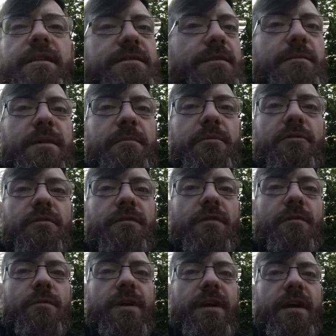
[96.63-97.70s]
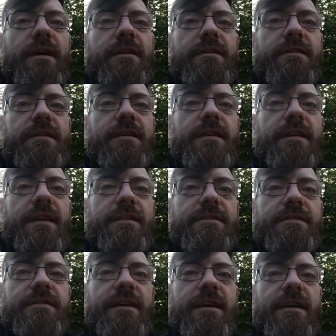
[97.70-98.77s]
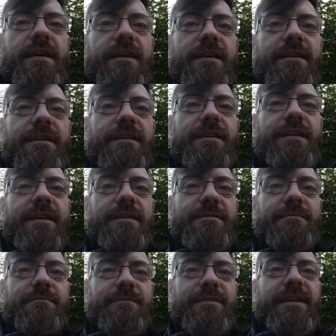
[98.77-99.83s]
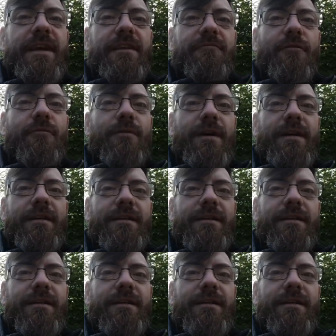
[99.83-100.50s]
It's gonna be a beautiful weekend. Let's get it rolling.